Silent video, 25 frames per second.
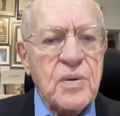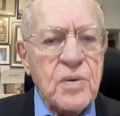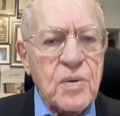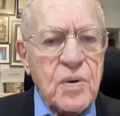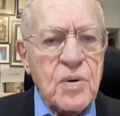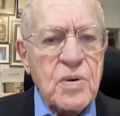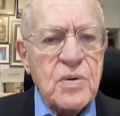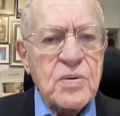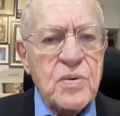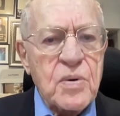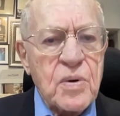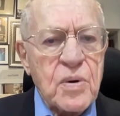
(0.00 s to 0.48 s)

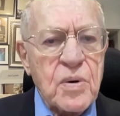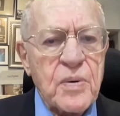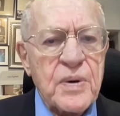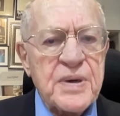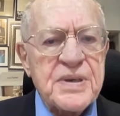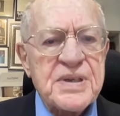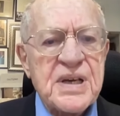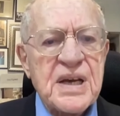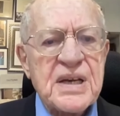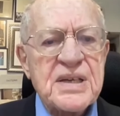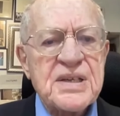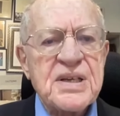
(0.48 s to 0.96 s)

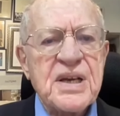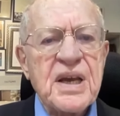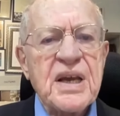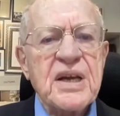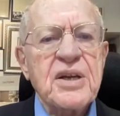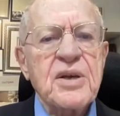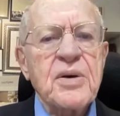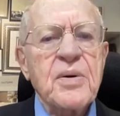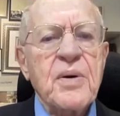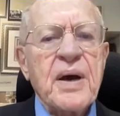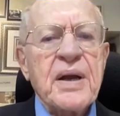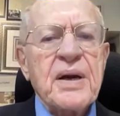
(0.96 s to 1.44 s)
Always I say
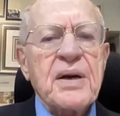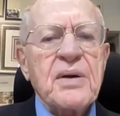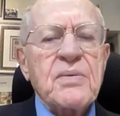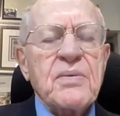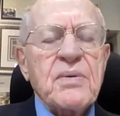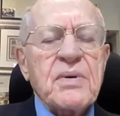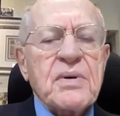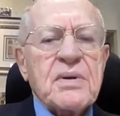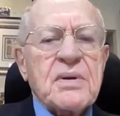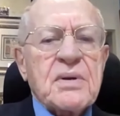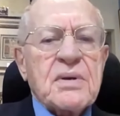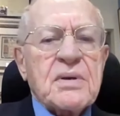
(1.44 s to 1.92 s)
to you, I
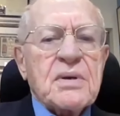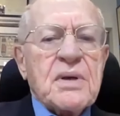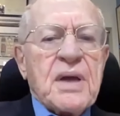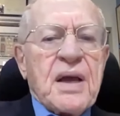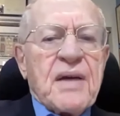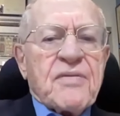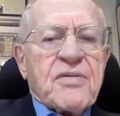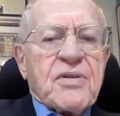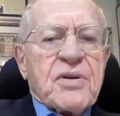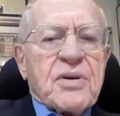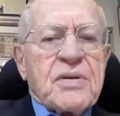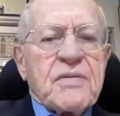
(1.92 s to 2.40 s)
don't ever